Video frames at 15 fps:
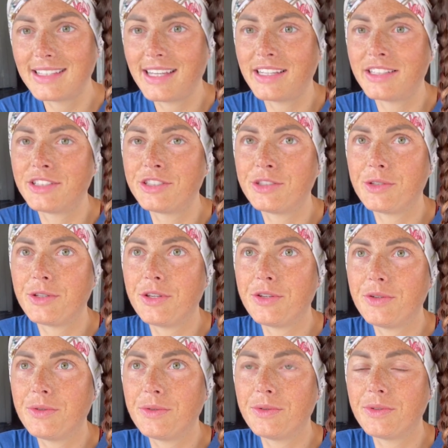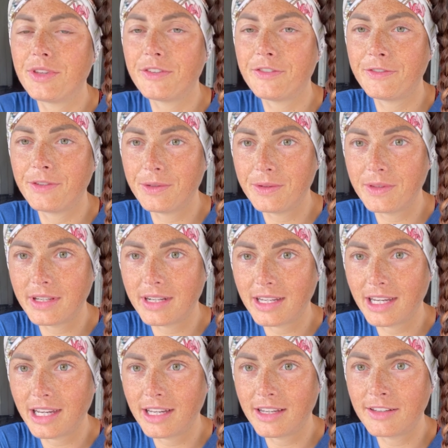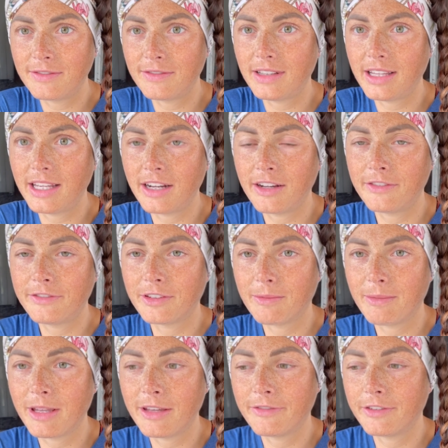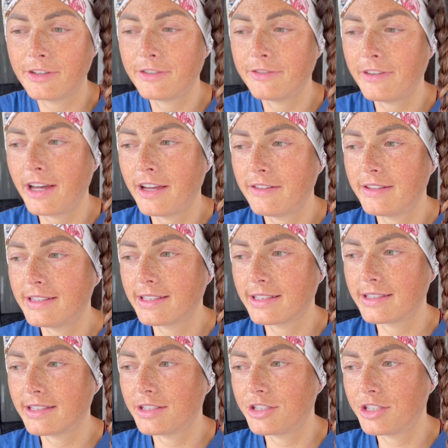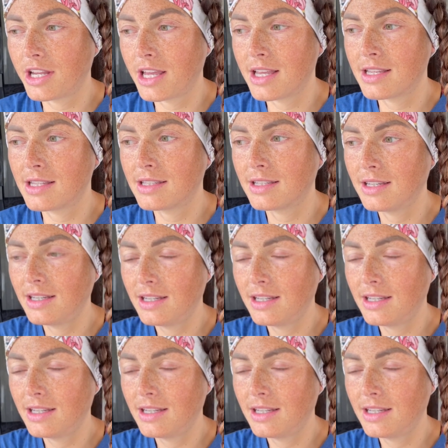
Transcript: and show you the food that I have laid out for me for five to six-ish days.